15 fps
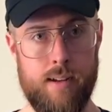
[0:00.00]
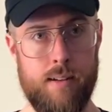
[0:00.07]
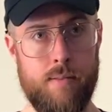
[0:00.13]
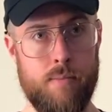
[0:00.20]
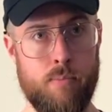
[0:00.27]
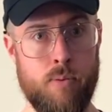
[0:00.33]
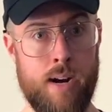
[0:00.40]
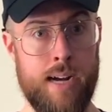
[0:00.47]

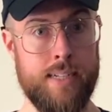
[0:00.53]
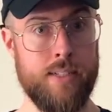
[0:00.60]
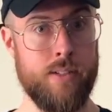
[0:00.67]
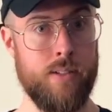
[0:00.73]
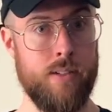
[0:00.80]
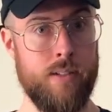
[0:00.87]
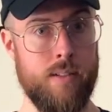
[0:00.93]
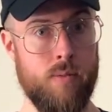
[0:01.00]

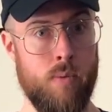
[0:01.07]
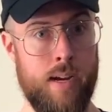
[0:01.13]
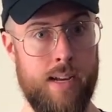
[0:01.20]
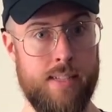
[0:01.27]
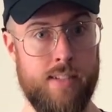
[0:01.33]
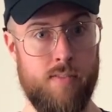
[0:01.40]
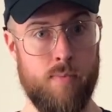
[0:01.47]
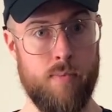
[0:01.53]
practical ways
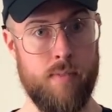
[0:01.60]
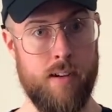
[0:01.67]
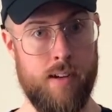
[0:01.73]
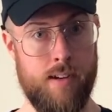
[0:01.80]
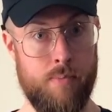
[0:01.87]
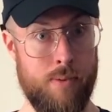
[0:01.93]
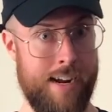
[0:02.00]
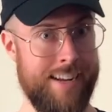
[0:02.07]
of
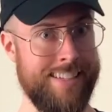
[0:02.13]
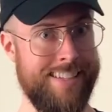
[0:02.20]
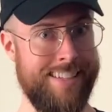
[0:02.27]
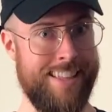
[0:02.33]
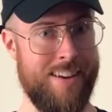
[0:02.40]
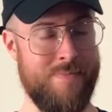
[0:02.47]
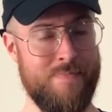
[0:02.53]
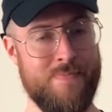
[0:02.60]
practicing
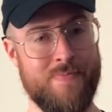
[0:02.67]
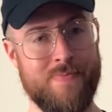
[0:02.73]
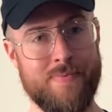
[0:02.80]
them.